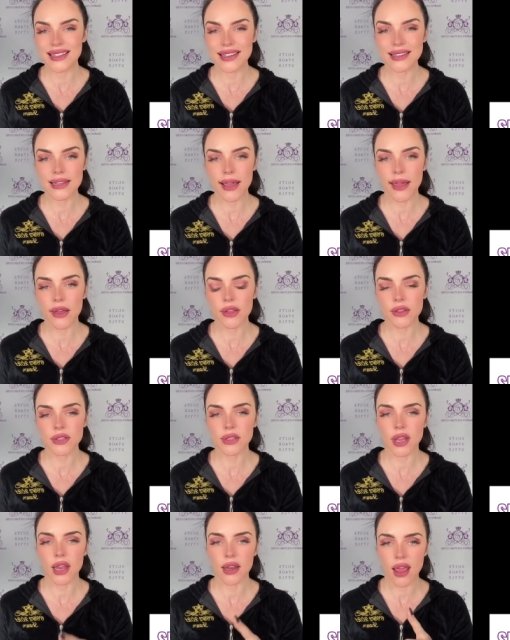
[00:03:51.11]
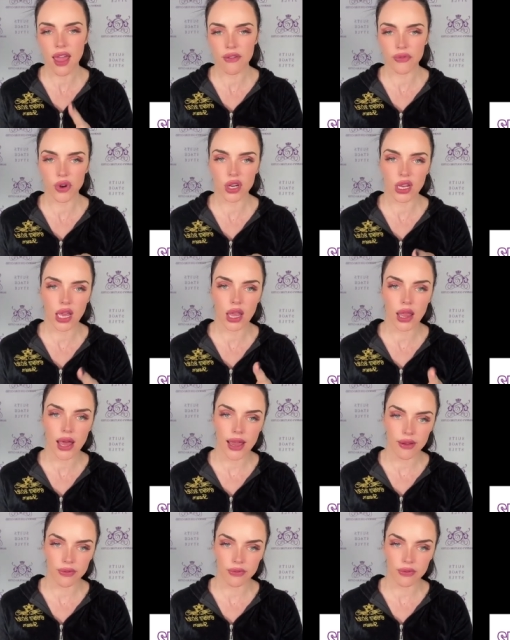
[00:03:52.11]
details in everyday
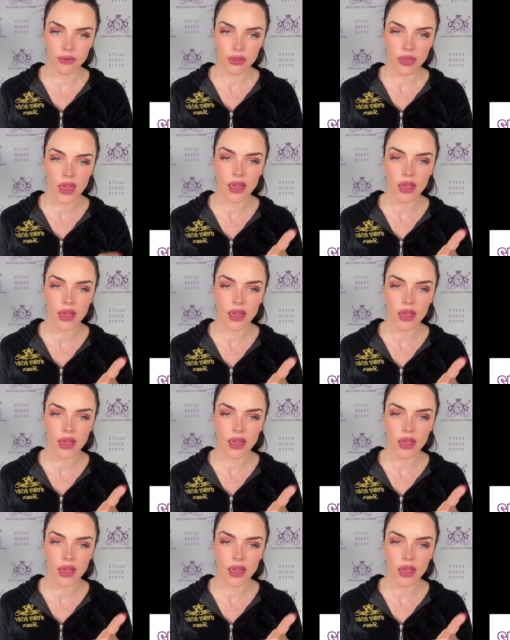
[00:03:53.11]
life